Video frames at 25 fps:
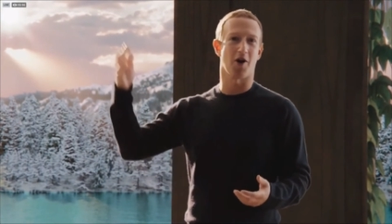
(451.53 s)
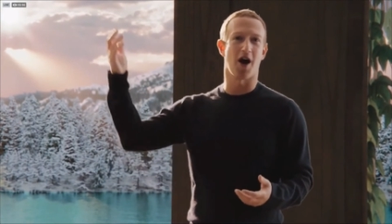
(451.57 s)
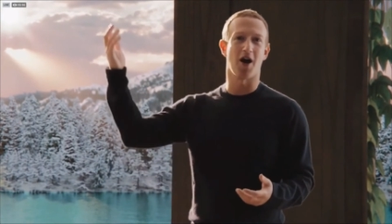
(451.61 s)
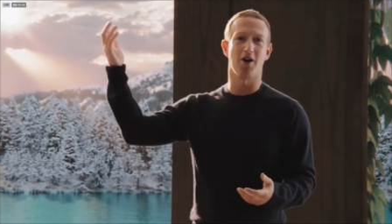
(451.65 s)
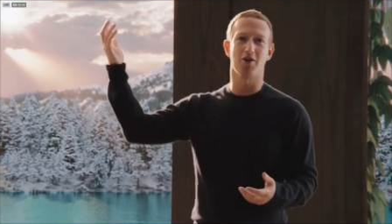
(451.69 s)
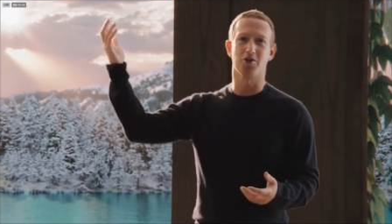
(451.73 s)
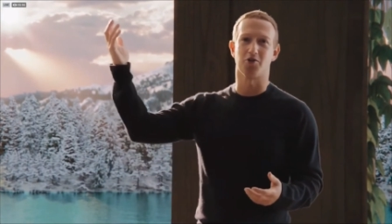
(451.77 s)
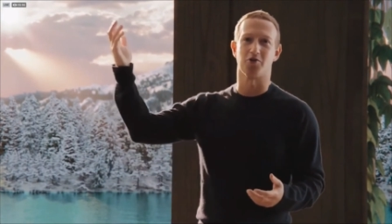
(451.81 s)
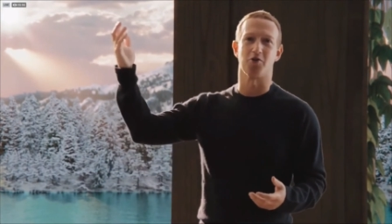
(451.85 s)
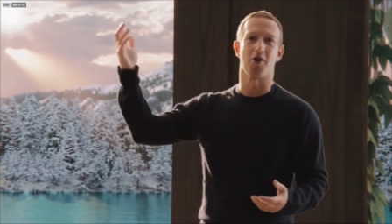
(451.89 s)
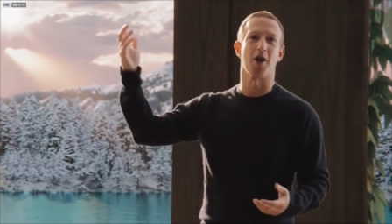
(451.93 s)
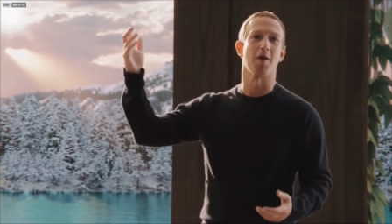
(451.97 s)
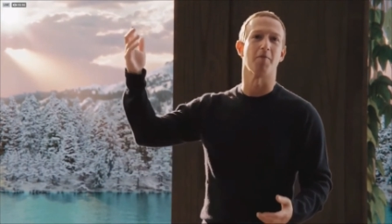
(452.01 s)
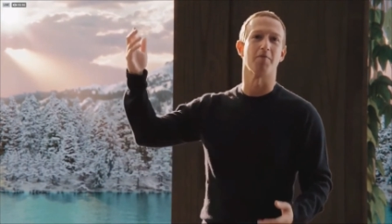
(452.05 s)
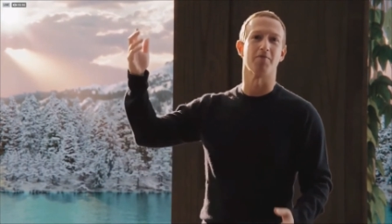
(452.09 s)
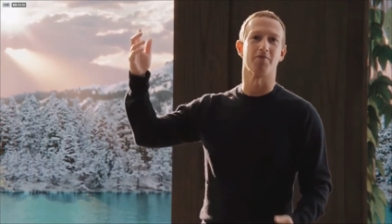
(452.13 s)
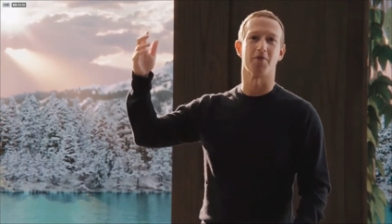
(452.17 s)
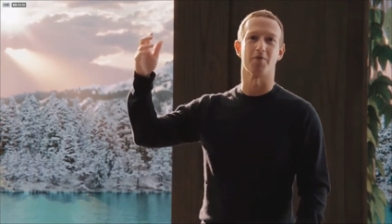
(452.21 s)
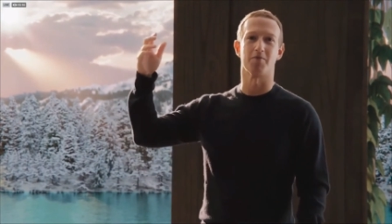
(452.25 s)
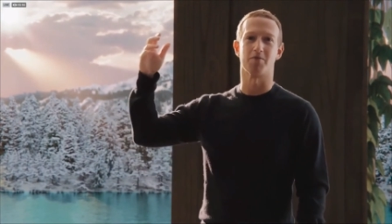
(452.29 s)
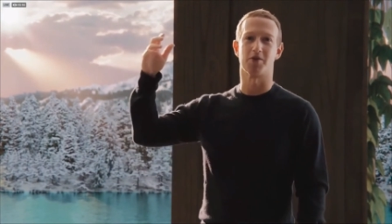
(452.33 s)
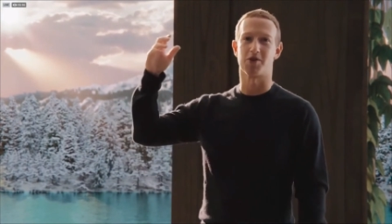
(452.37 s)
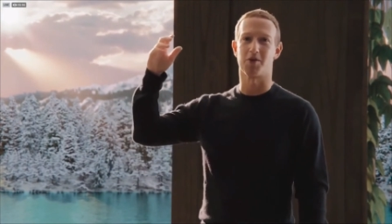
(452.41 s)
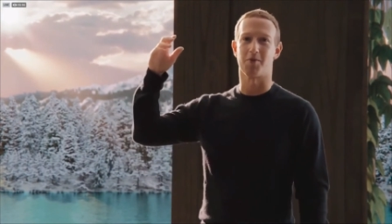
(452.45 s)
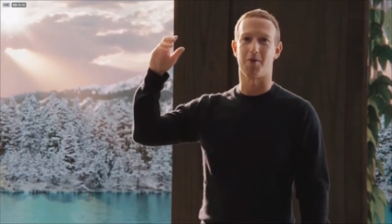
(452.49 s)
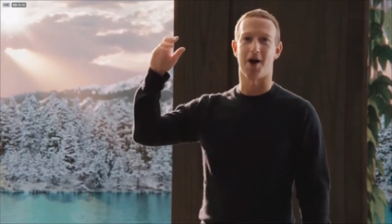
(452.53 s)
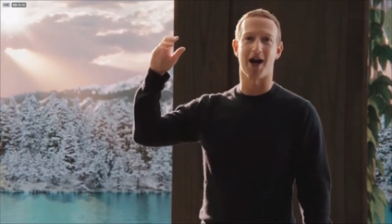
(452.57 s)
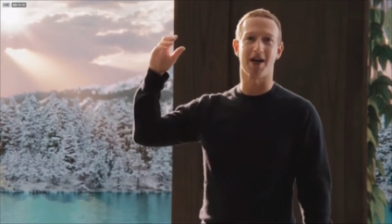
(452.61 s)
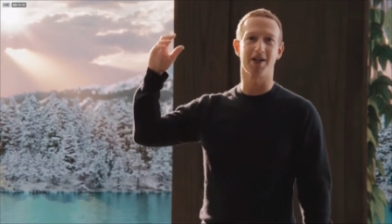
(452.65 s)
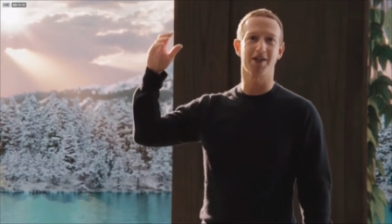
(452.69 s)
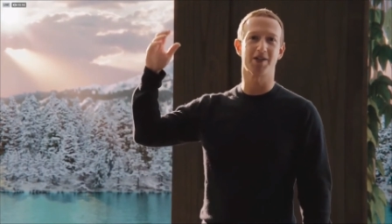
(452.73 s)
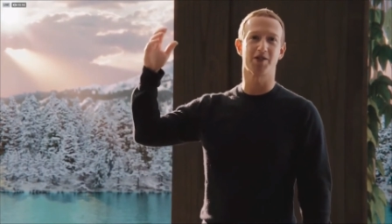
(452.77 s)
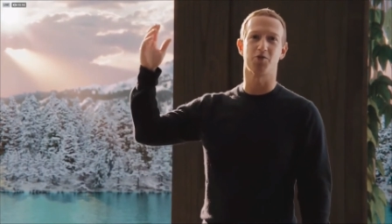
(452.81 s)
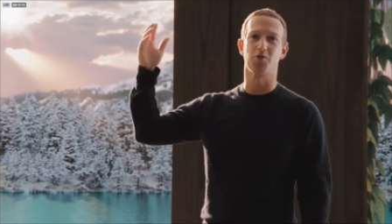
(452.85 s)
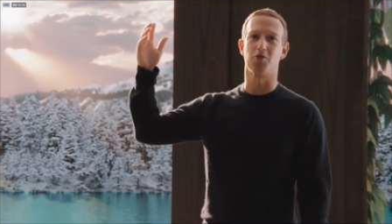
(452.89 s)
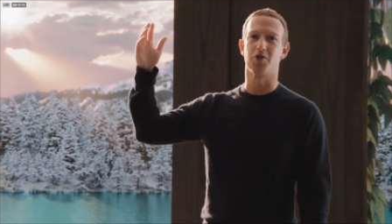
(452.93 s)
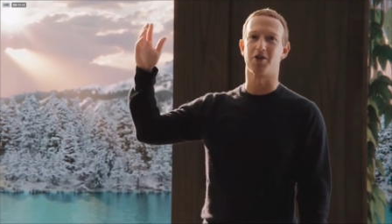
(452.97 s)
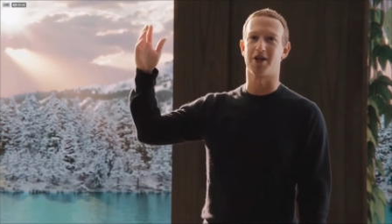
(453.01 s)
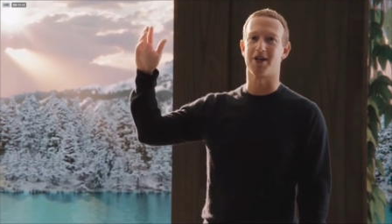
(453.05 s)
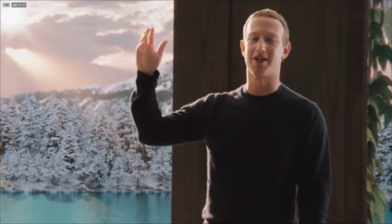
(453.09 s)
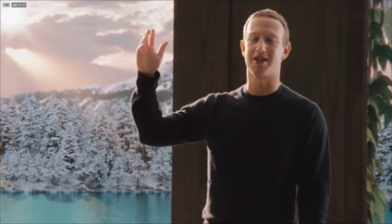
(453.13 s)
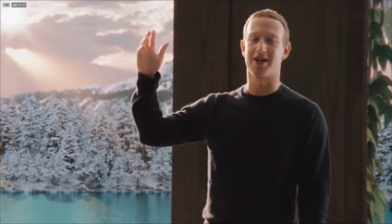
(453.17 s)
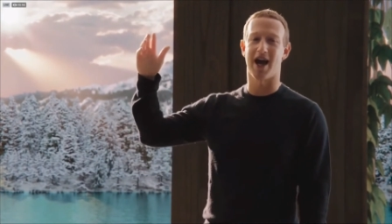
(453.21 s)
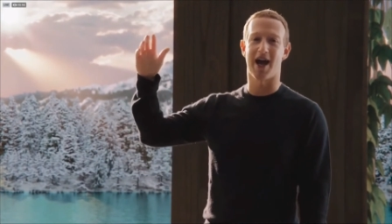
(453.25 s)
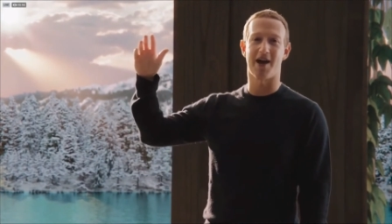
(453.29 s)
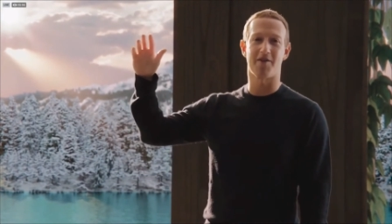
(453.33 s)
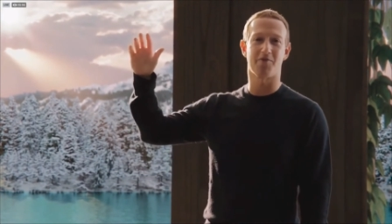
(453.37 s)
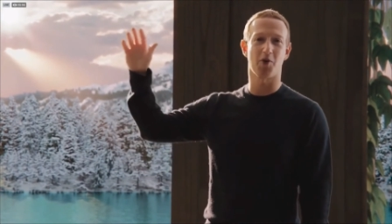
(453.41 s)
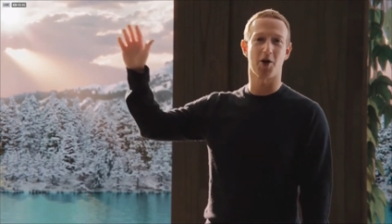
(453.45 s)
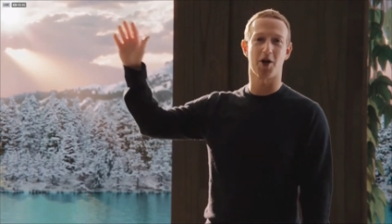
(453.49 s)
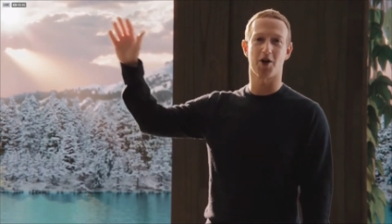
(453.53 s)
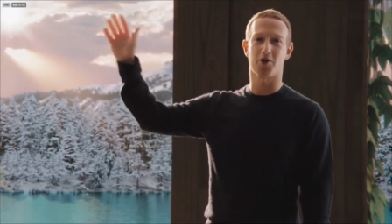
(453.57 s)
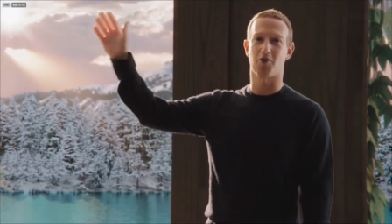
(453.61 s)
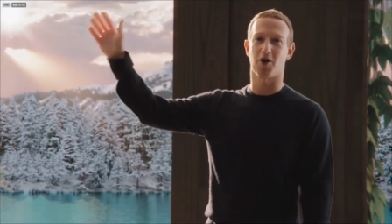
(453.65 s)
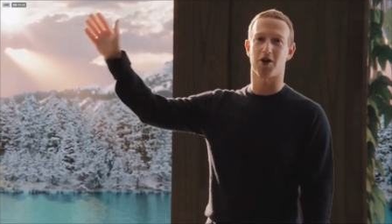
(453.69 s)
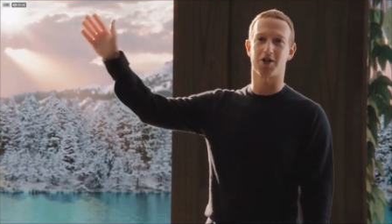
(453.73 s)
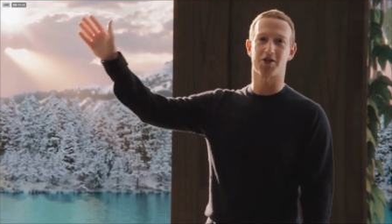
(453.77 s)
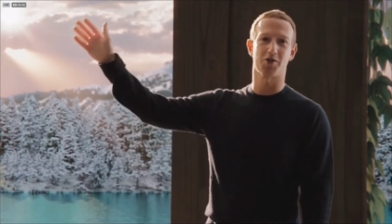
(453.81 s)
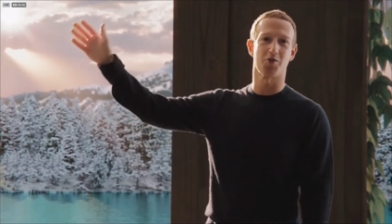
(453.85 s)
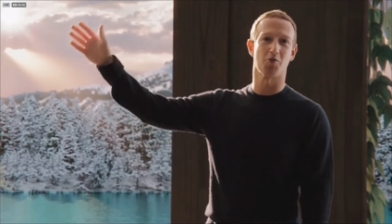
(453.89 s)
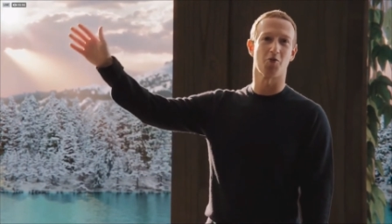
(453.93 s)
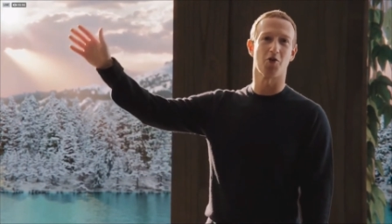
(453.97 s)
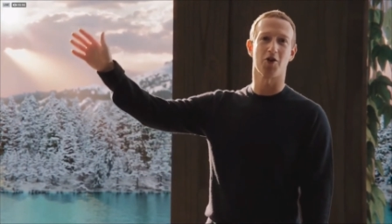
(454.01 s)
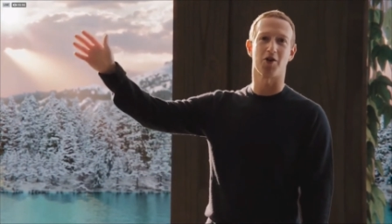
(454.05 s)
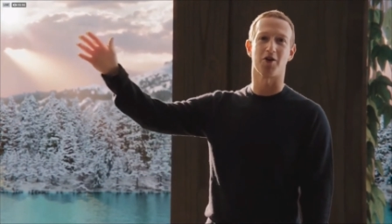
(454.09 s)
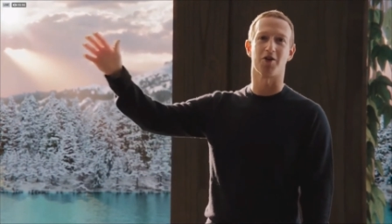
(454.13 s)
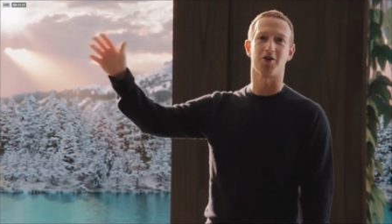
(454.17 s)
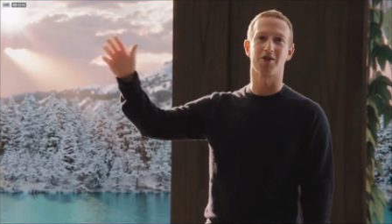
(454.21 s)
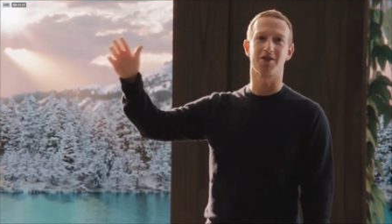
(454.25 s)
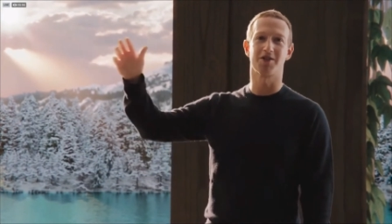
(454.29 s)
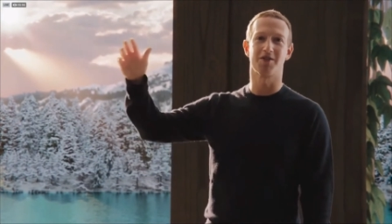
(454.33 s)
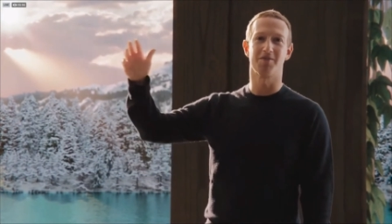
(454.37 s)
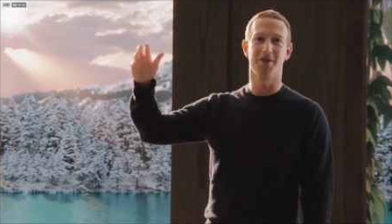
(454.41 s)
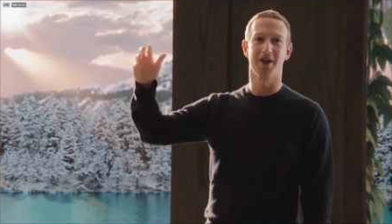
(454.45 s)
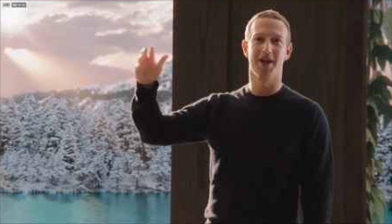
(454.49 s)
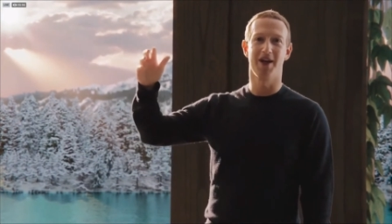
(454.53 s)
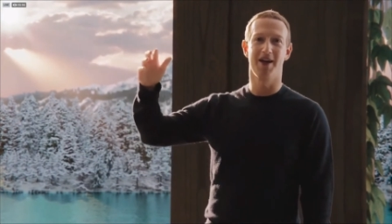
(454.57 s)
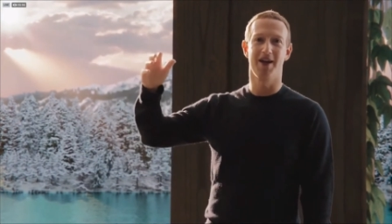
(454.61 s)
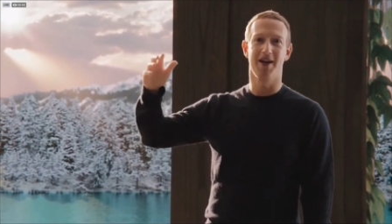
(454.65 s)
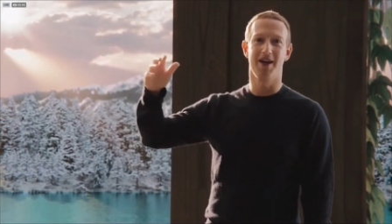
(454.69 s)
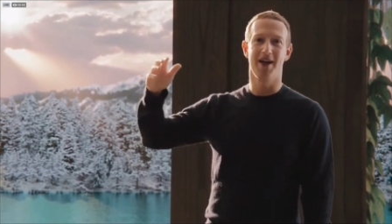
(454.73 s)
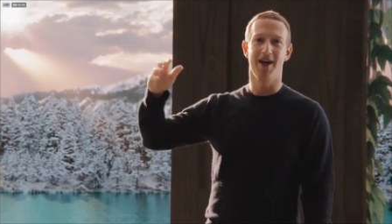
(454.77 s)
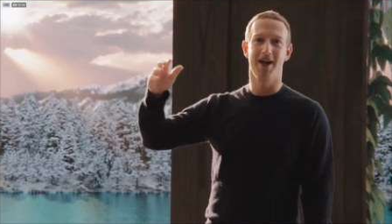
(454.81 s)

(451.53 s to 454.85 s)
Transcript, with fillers: hologram from some high school kid halfway across the world.